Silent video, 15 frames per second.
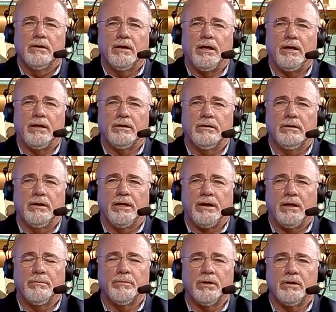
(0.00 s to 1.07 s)
And let
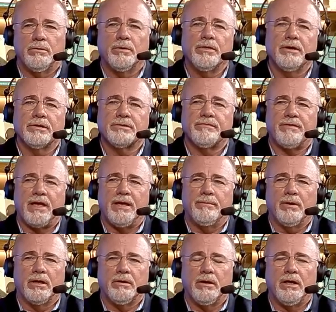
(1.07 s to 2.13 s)
okay. him deal with his
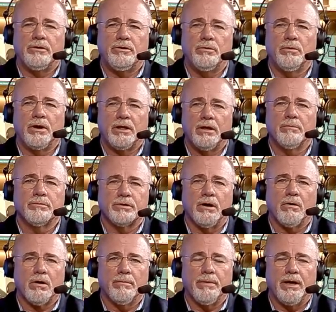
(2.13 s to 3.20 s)
family, and you and him
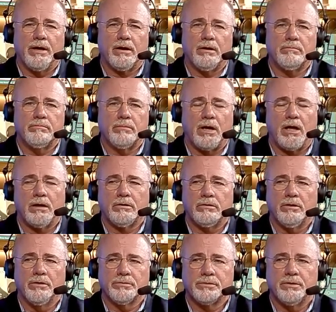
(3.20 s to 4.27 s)
talk about it behind
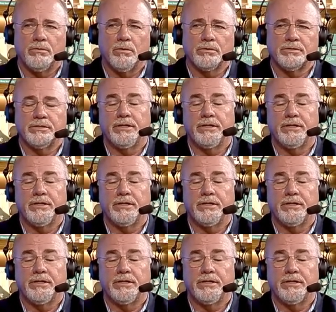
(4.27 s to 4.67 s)
closed doors,